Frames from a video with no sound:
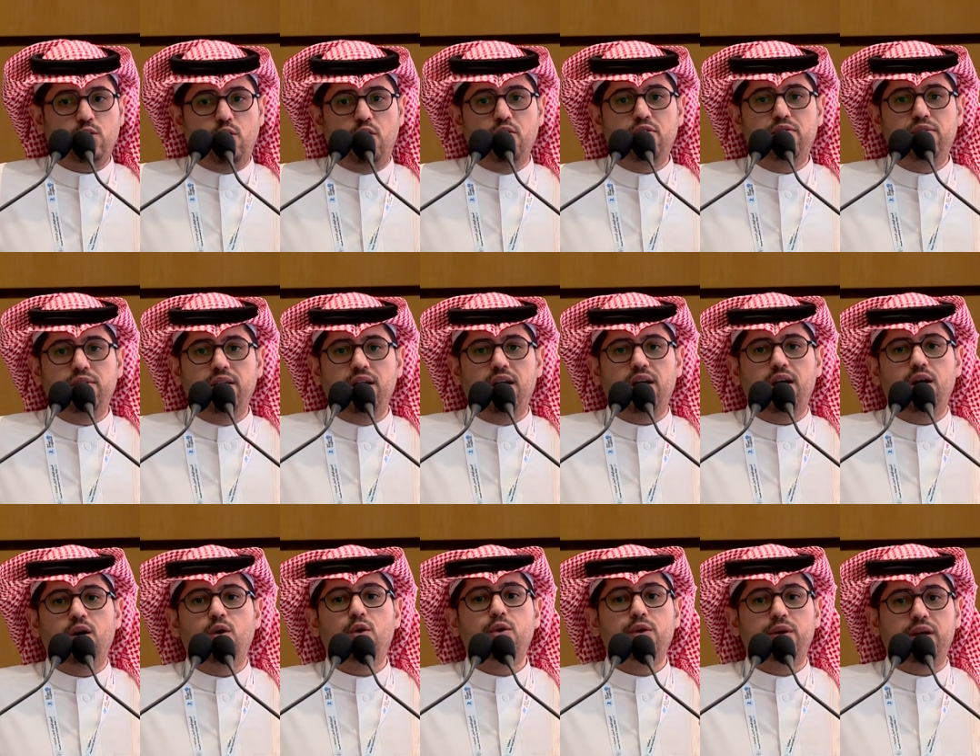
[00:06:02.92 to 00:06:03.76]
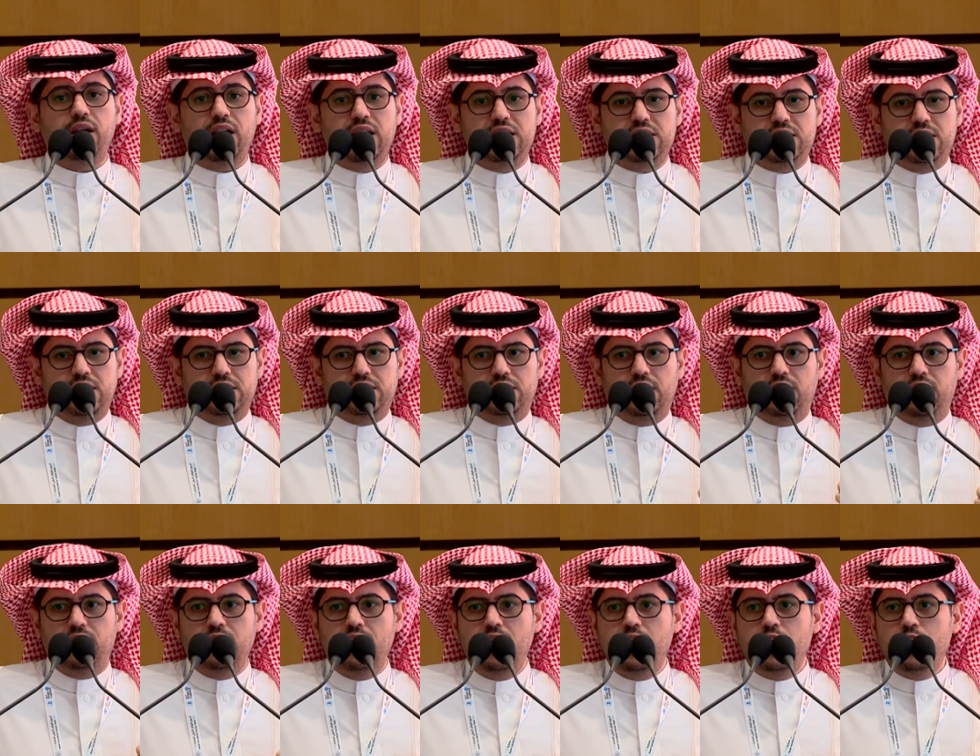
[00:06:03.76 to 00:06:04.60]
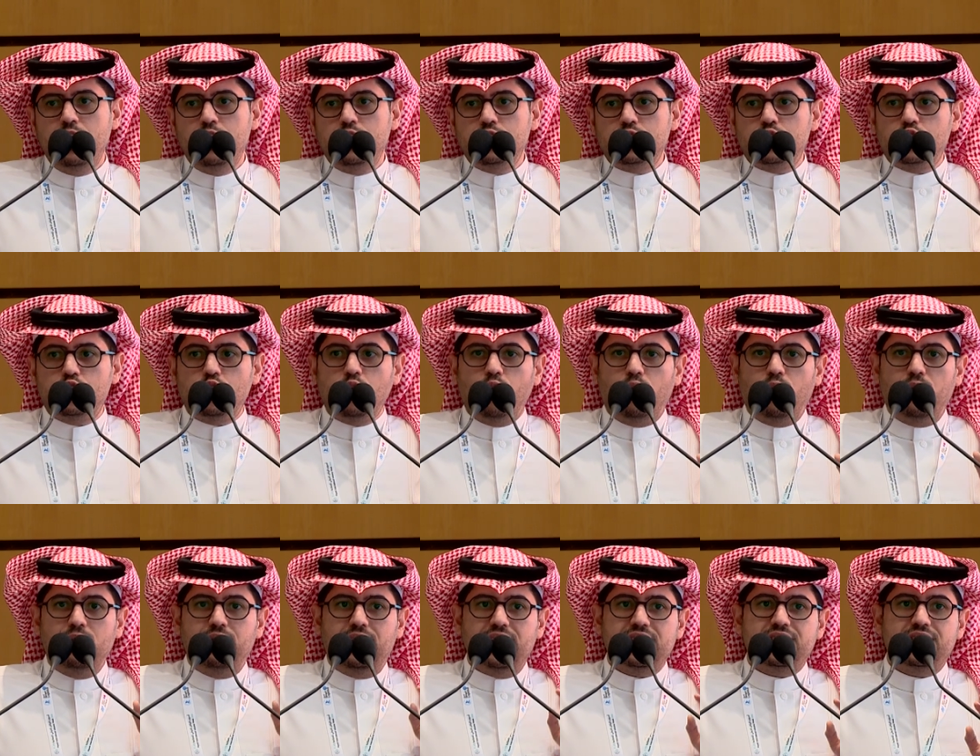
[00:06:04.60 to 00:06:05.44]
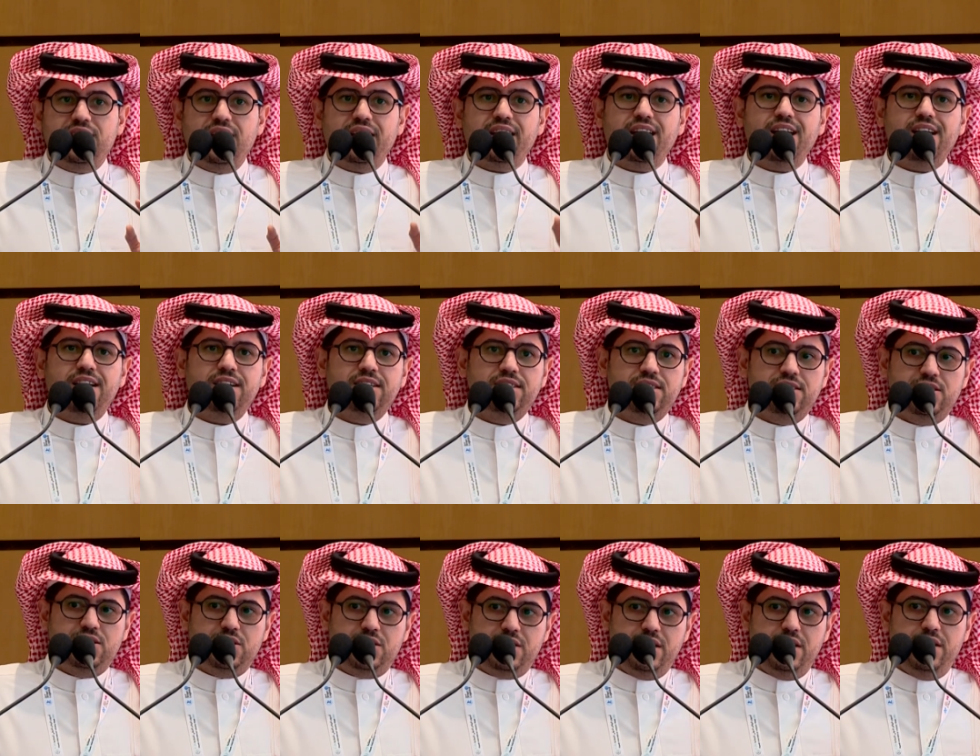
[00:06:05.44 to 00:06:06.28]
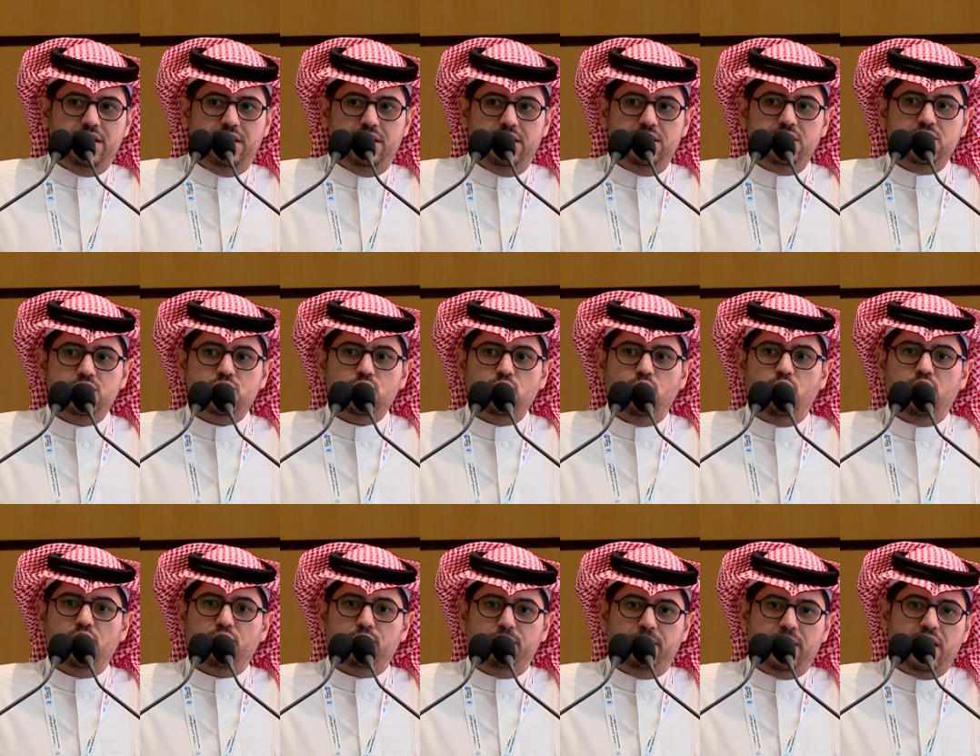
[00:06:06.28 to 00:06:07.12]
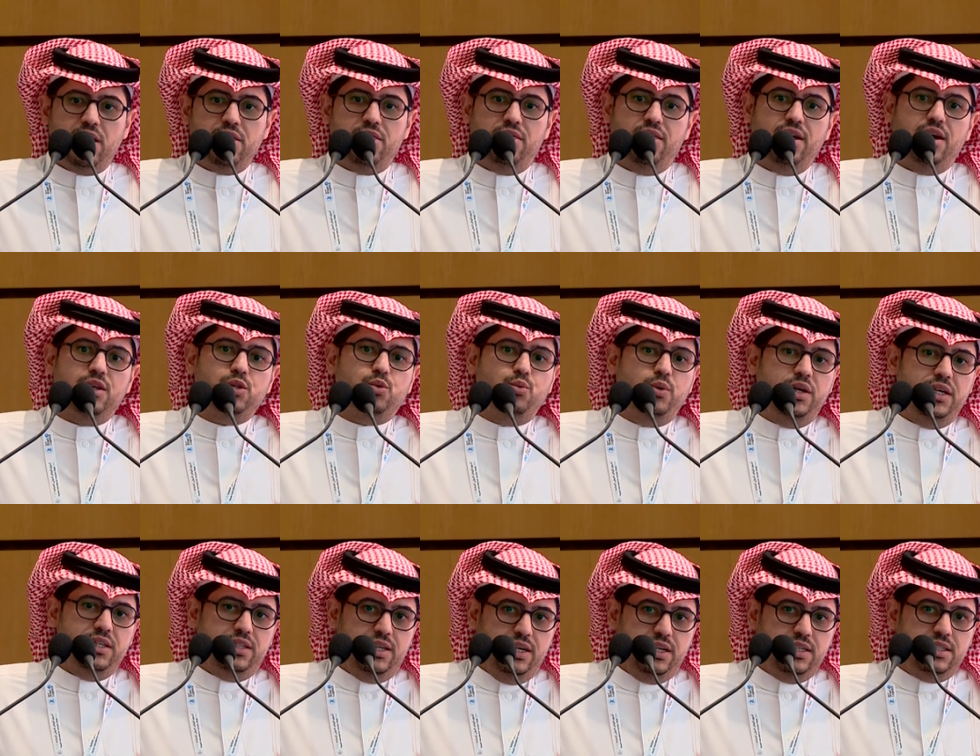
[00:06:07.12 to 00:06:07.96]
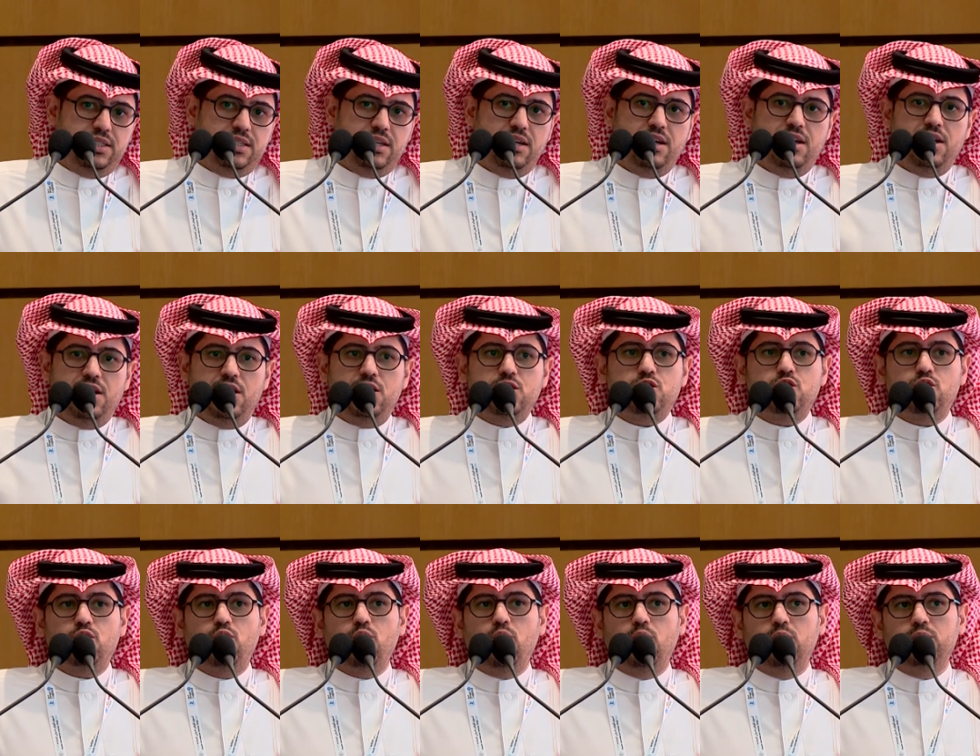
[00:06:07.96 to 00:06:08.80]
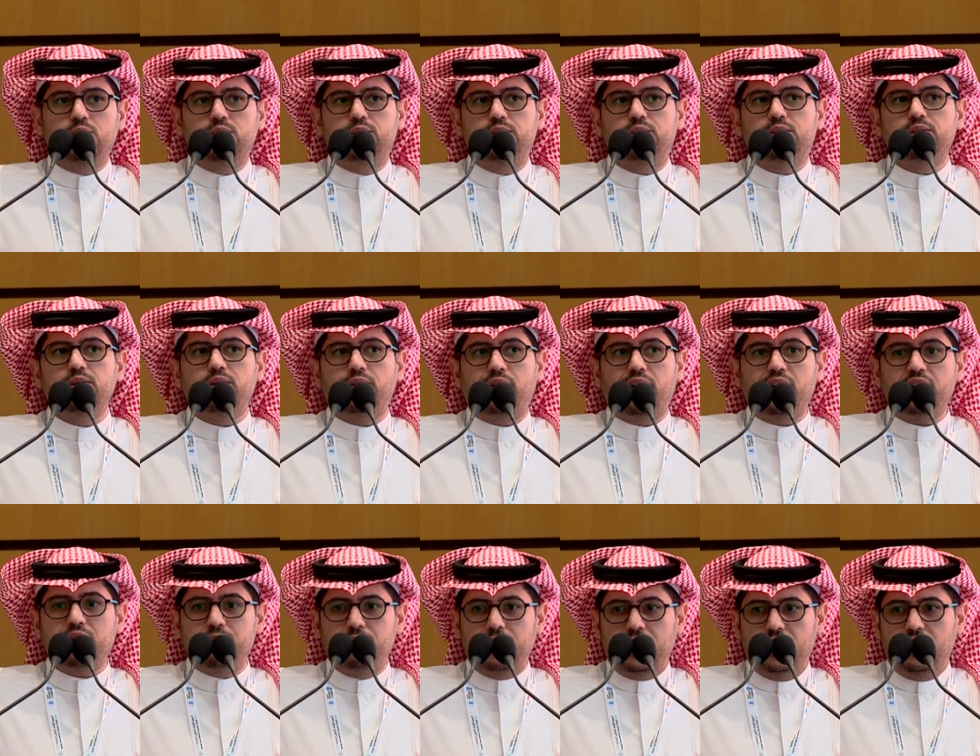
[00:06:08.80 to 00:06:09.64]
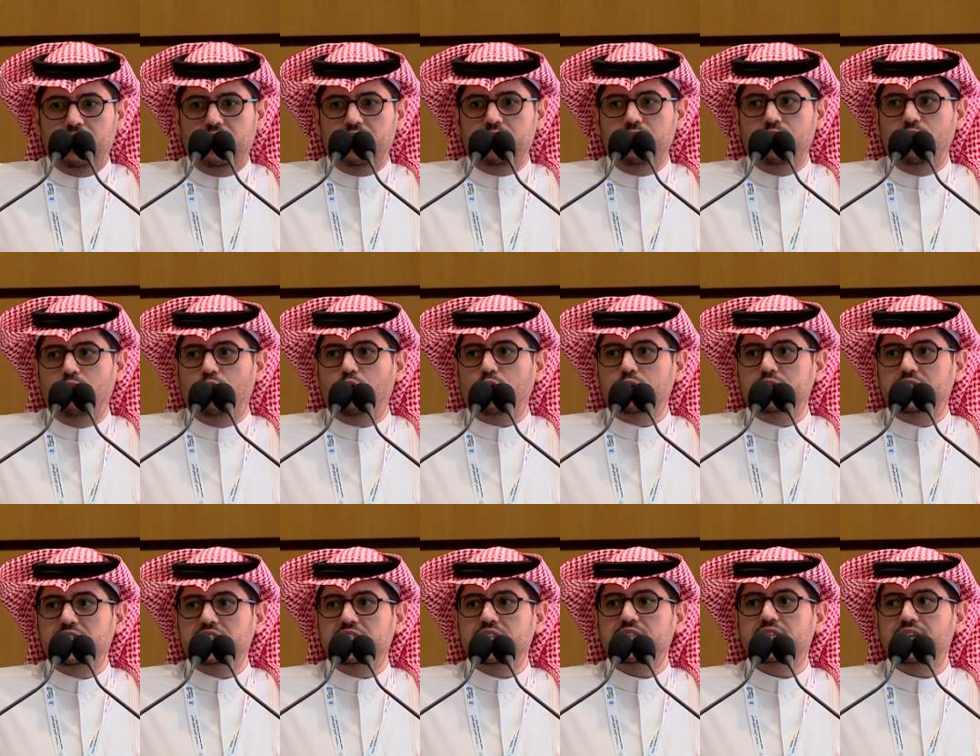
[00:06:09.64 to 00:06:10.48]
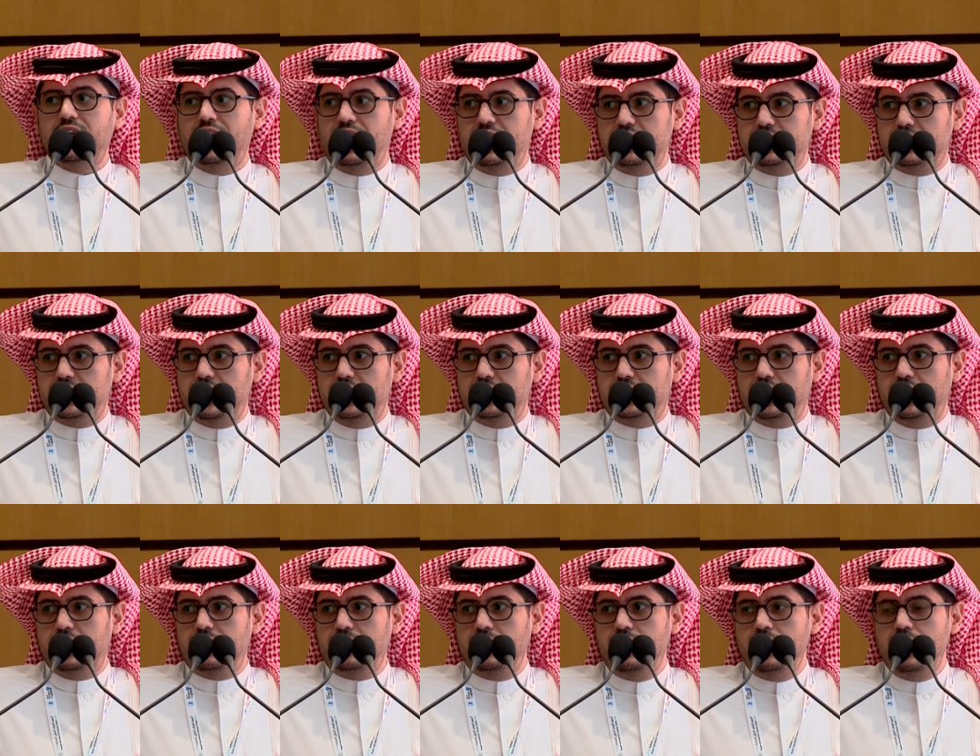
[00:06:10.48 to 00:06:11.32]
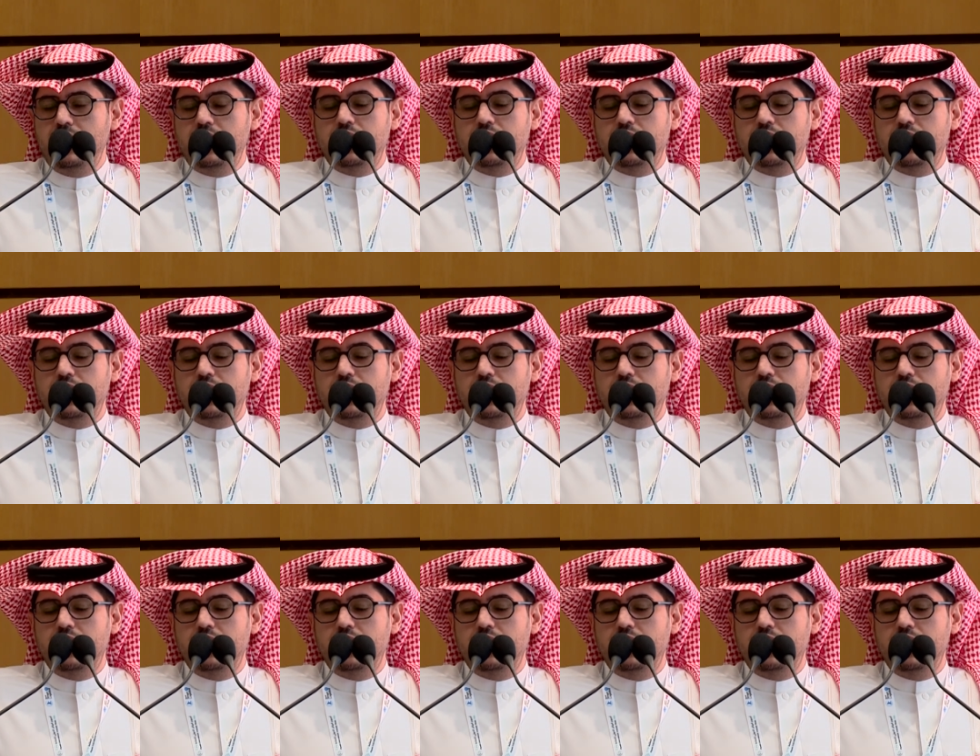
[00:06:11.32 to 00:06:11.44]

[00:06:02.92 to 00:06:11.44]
of the organization. So the second series or path that we did, it's called Rakmana, or digitalization.